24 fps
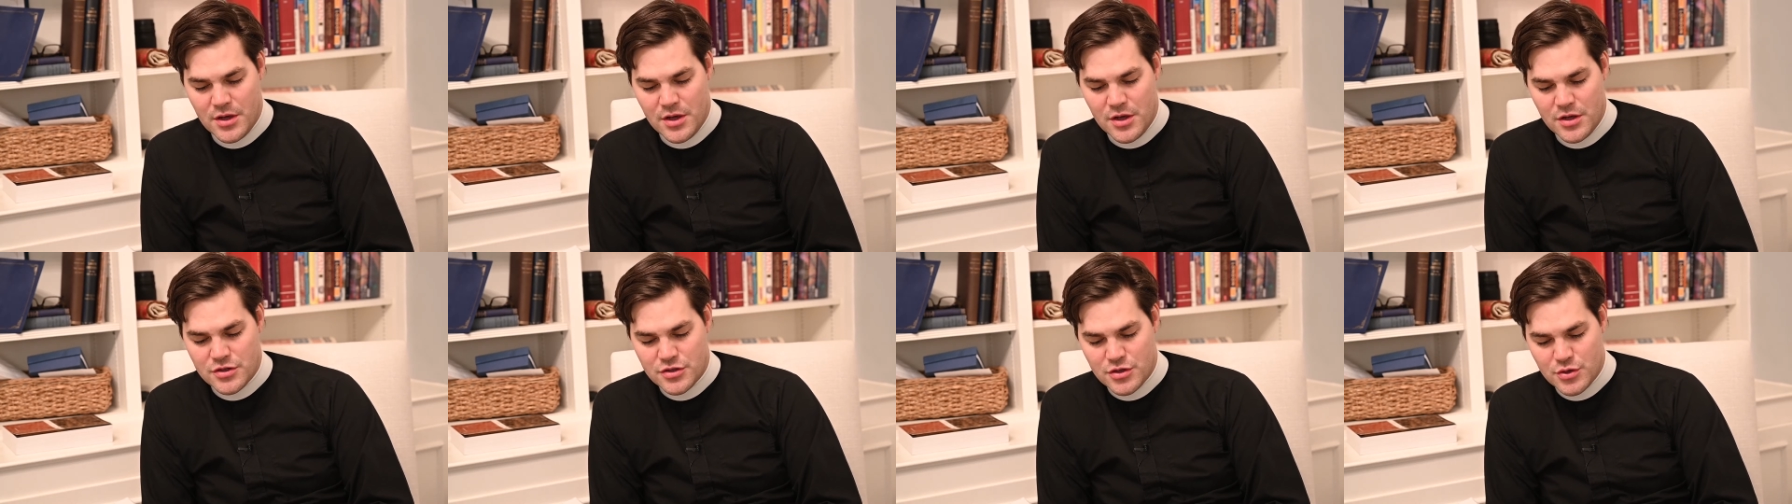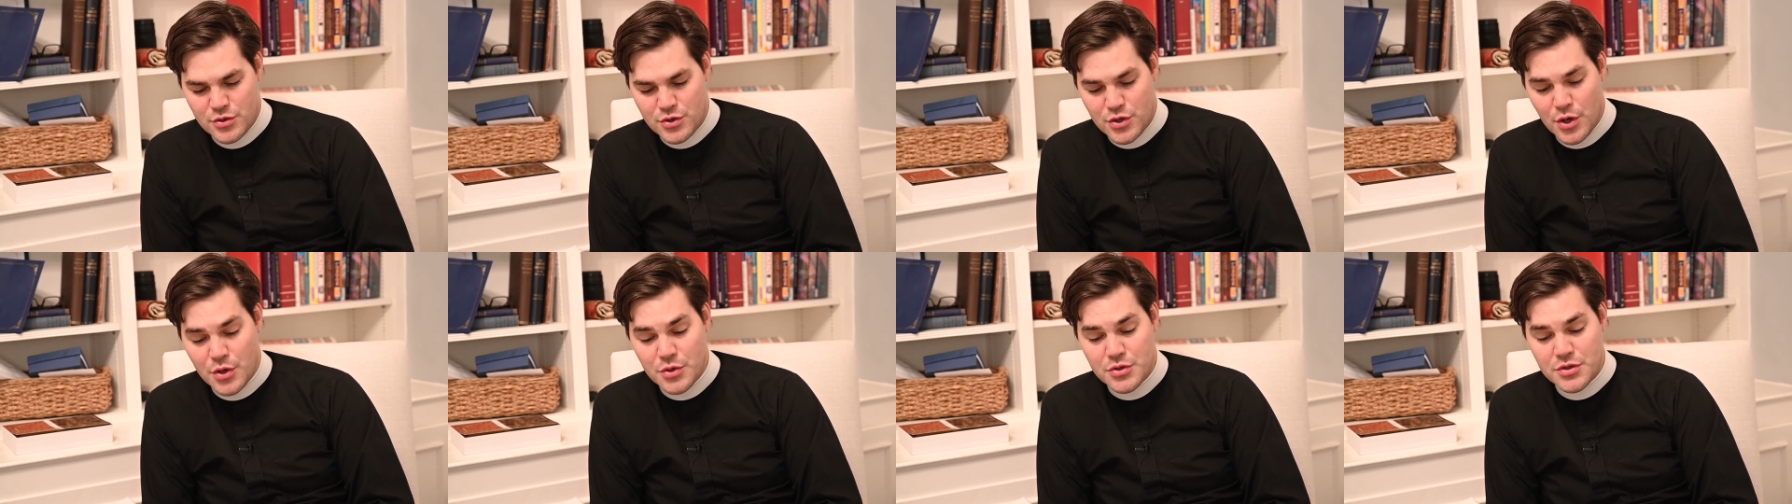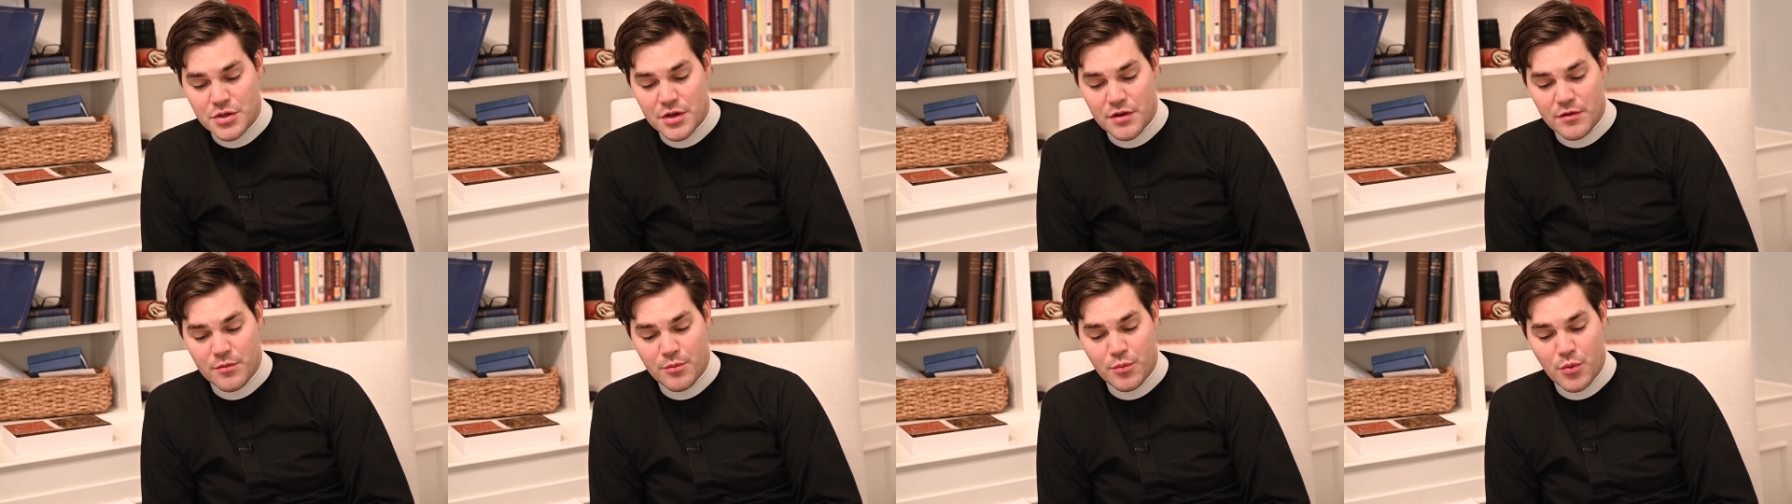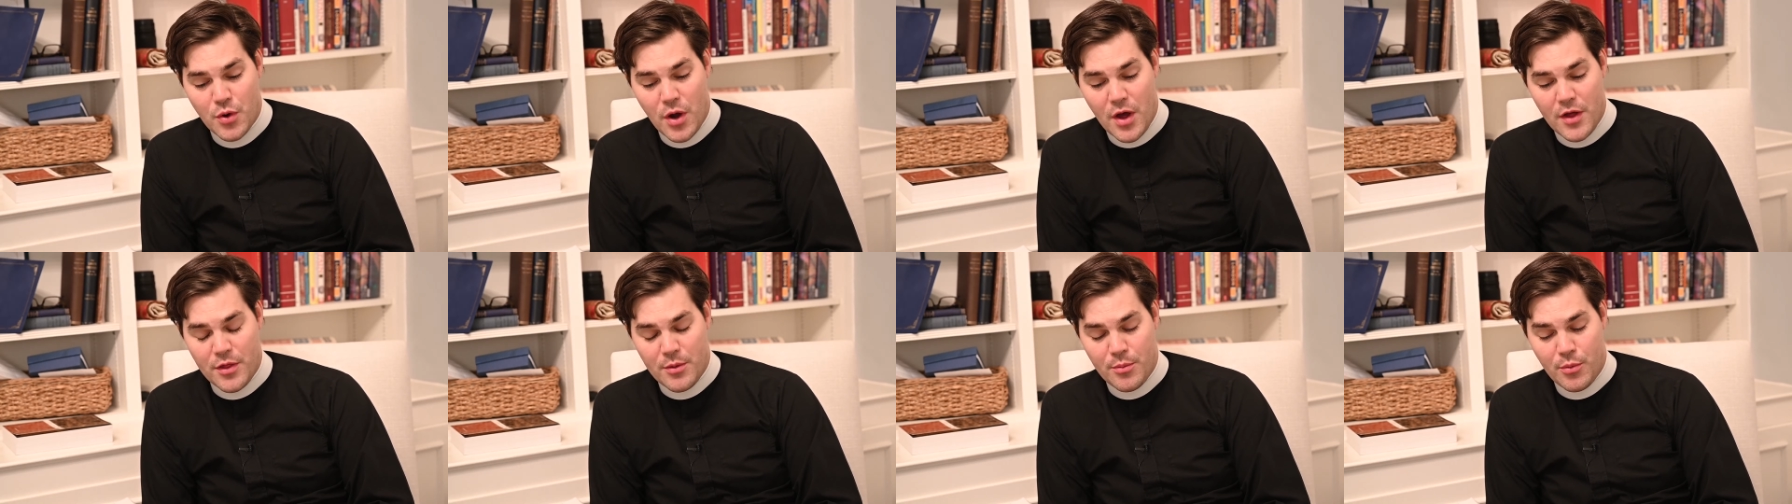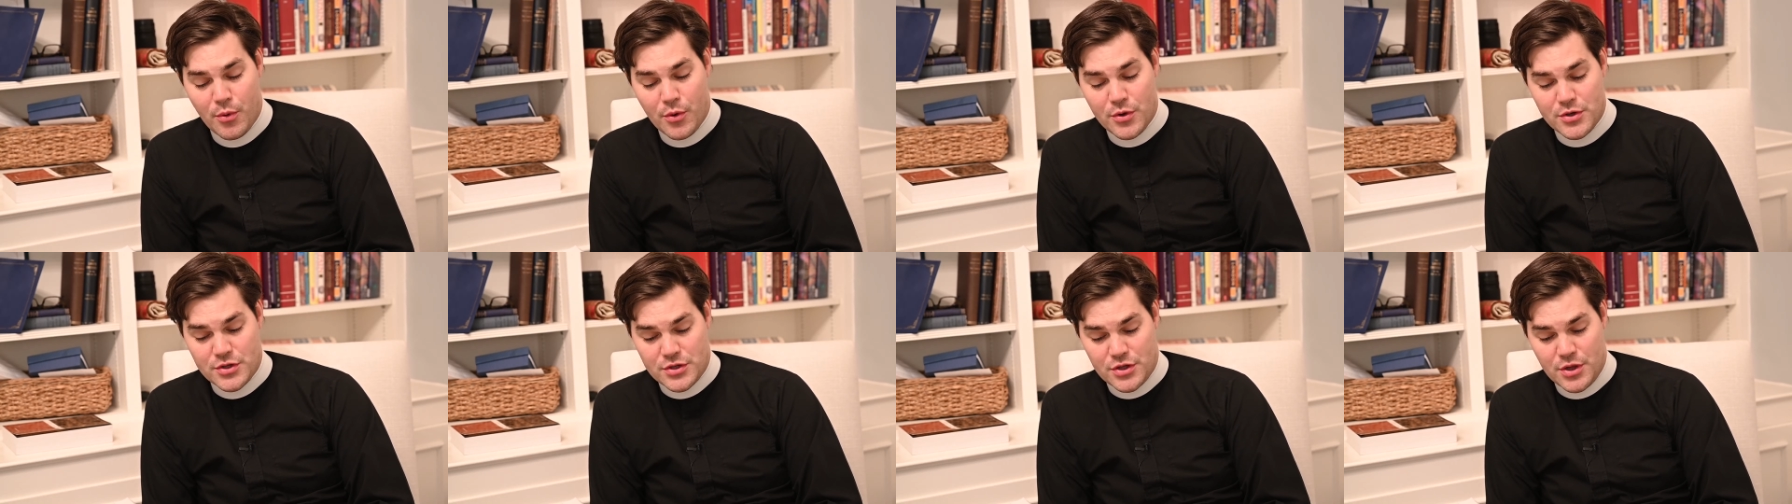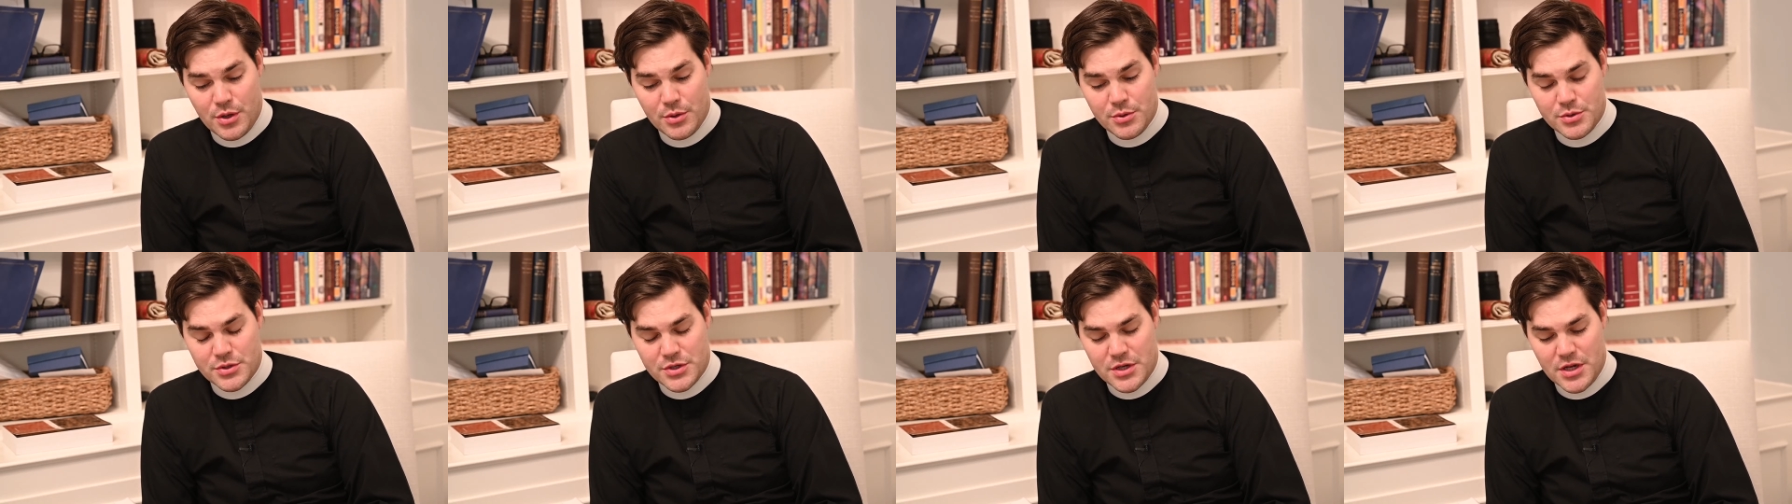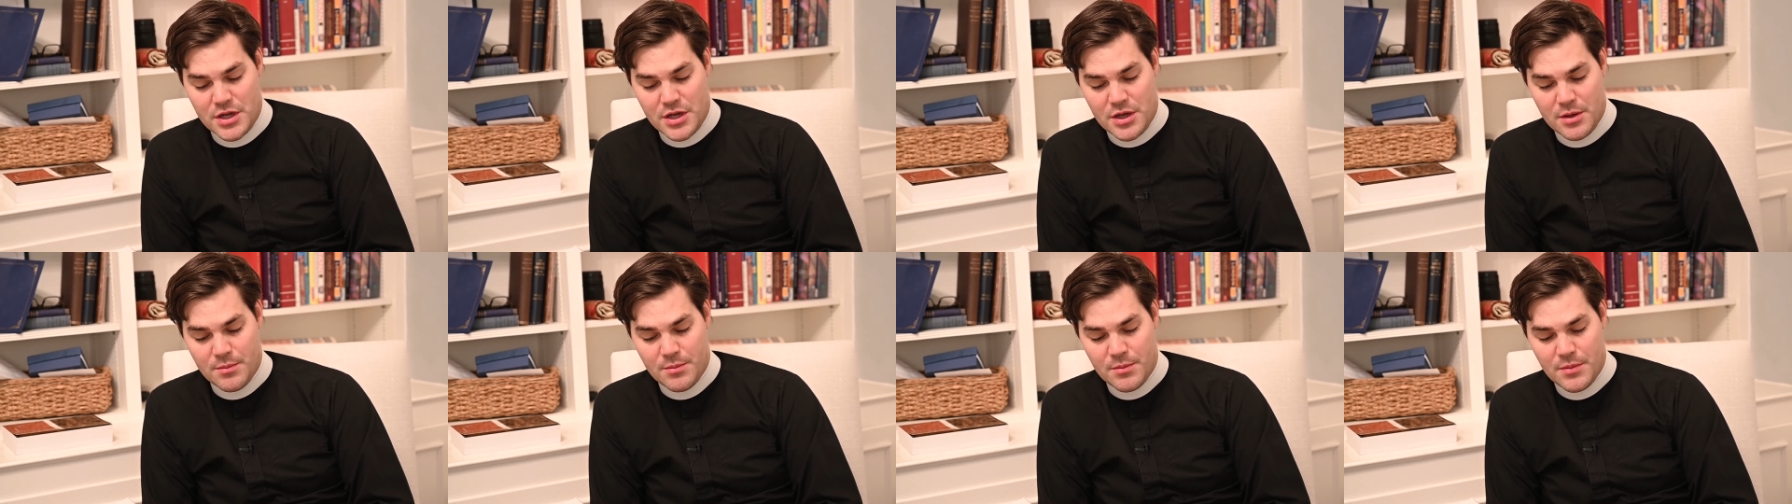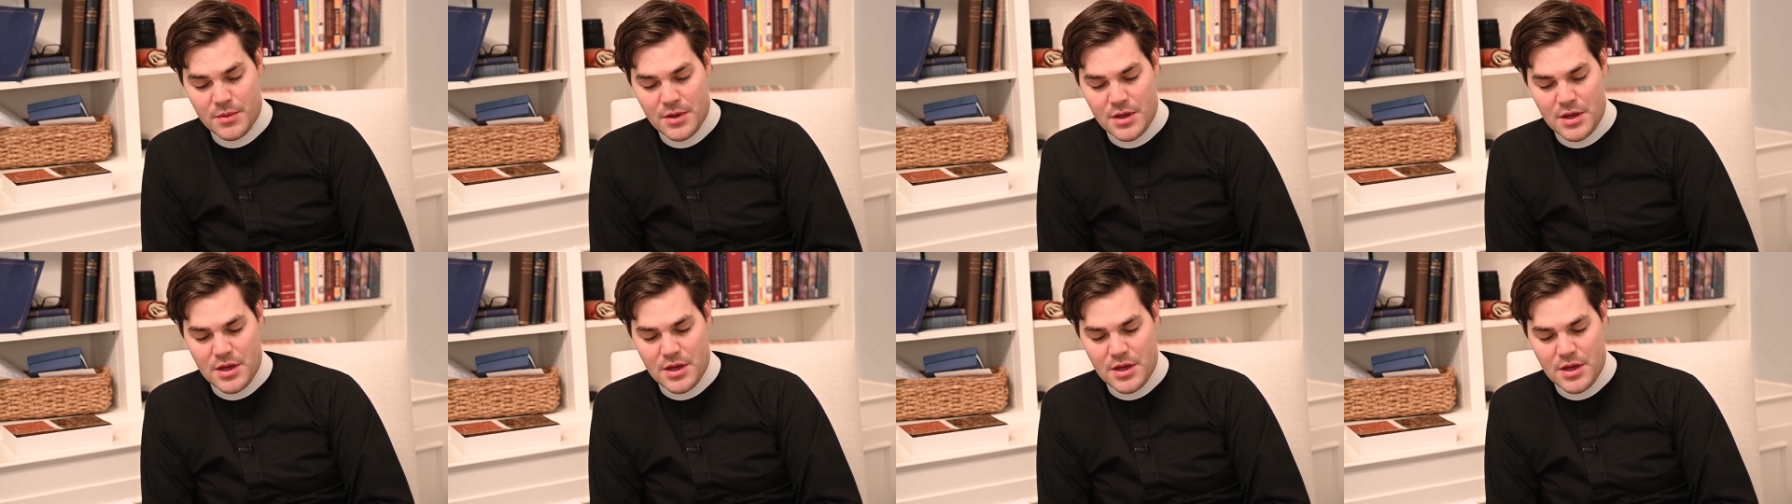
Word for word: so Joseph brought the boys close to him,